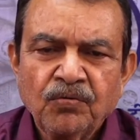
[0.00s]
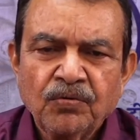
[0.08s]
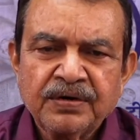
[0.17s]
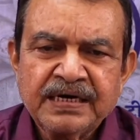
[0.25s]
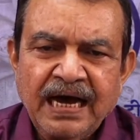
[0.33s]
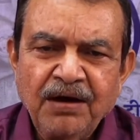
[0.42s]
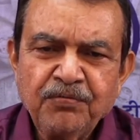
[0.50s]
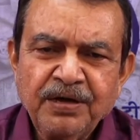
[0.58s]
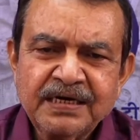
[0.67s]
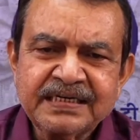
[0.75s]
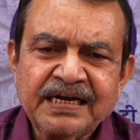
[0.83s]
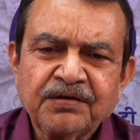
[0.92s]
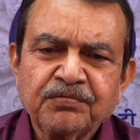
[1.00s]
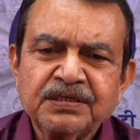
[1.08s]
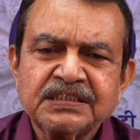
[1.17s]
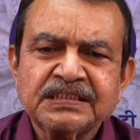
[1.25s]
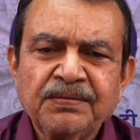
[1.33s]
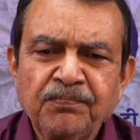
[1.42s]
we are dealing with
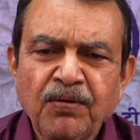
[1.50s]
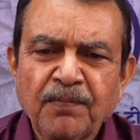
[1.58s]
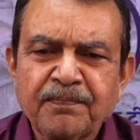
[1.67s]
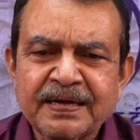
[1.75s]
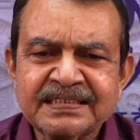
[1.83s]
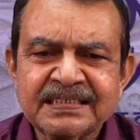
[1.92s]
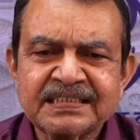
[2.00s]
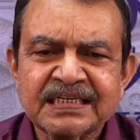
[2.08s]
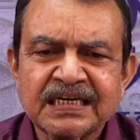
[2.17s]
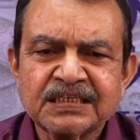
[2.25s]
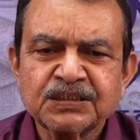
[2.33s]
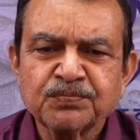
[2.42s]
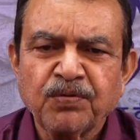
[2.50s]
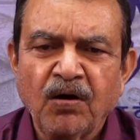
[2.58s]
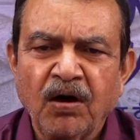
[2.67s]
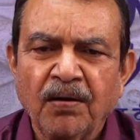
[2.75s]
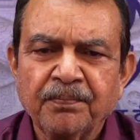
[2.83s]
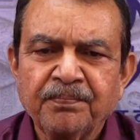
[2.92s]
simple present tense
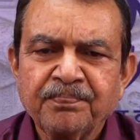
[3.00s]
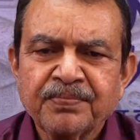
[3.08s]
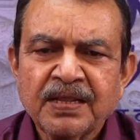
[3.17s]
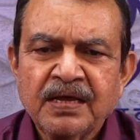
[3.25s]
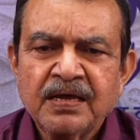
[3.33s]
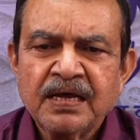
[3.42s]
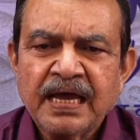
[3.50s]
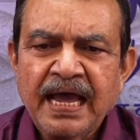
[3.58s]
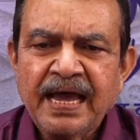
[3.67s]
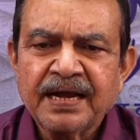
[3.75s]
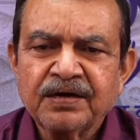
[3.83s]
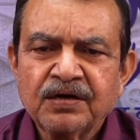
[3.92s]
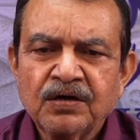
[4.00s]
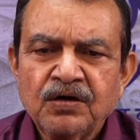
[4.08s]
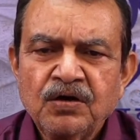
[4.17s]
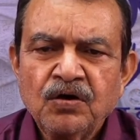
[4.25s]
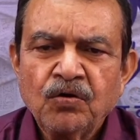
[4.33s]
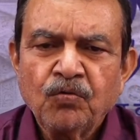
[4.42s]
form. And
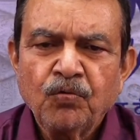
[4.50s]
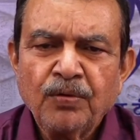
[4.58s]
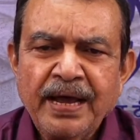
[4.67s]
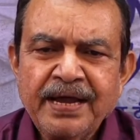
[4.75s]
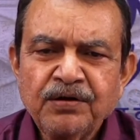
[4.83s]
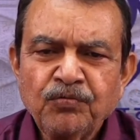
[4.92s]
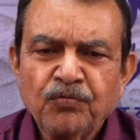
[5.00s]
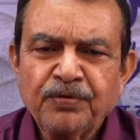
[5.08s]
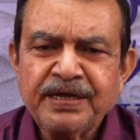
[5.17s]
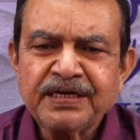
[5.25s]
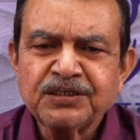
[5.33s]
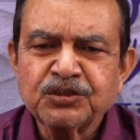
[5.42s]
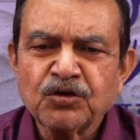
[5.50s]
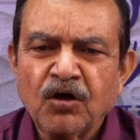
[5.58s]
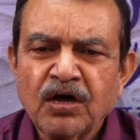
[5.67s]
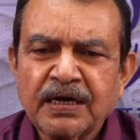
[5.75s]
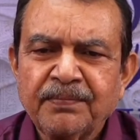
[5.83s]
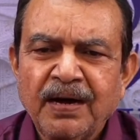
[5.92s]
when we
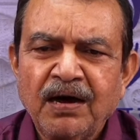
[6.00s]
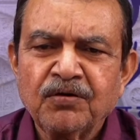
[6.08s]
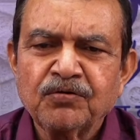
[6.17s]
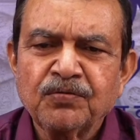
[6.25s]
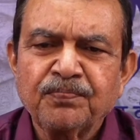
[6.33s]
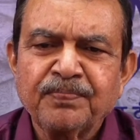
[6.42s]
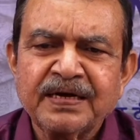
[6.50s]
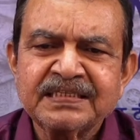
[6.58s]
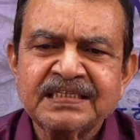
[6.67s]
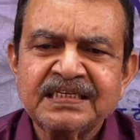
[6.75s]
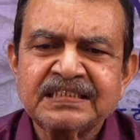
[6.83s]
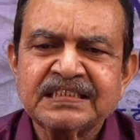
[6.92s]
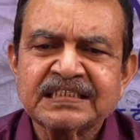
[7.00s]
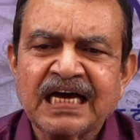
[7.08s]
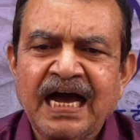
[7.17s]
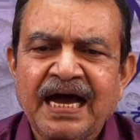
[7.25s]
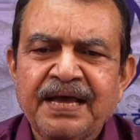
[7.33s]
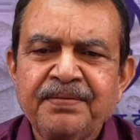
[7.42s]
talk about present
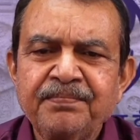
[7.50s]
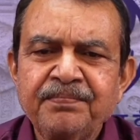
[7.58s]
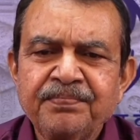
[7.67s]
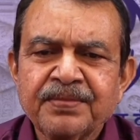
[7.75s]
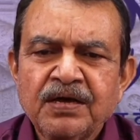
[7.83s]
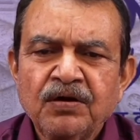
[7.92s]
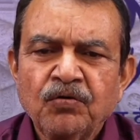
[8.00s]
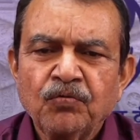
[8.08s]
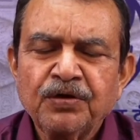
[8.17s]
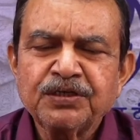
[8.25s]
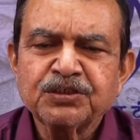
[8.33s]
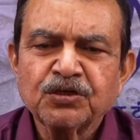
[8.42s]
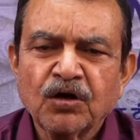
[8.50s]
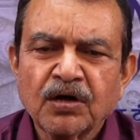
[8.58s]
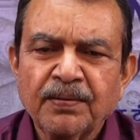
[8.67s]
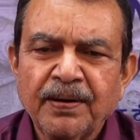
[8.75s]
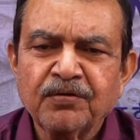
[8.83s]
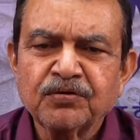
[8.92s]
time, we talk
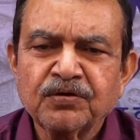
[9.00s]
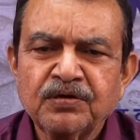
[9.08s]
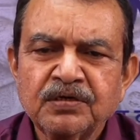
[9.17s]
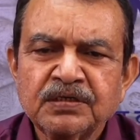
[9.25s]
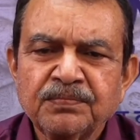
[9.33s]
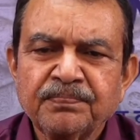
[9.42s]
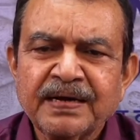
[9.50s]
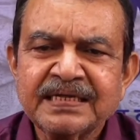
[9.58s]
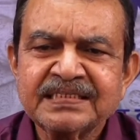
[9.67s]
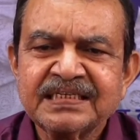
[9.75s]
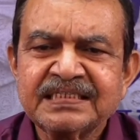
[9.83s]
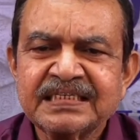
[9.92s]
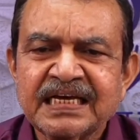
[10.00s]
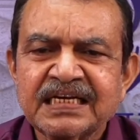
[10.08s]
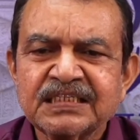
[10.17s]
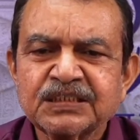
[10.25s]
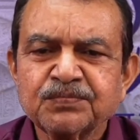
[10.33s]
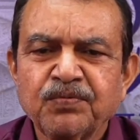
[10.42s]
about present
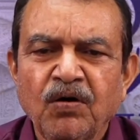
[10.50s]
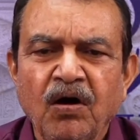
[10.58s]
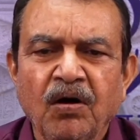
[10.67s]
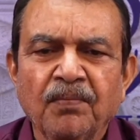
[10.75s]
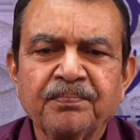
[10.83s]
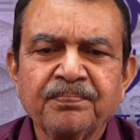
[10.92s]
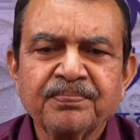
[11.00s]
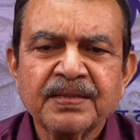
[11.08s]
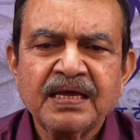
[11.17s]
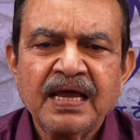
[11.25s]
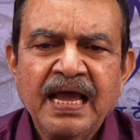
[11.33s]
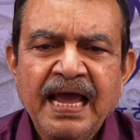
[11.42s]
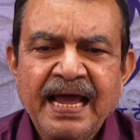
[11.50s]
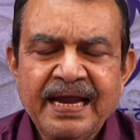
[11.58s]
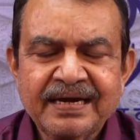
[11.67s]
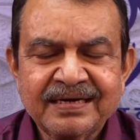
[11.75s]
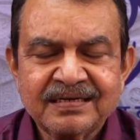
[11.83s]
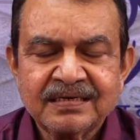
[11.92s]
tense form.
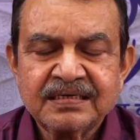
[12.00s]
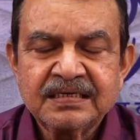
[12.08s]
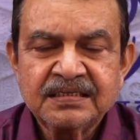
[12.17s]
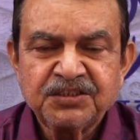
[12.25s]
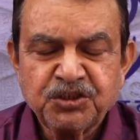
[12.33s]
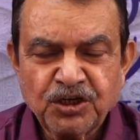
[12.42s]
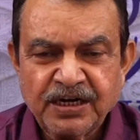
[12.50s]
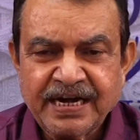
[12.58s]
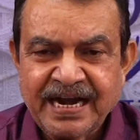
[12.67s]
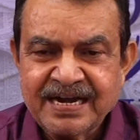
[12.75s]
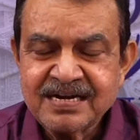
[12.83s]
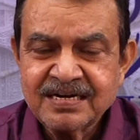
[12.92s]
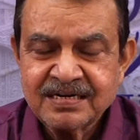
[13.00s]
And children,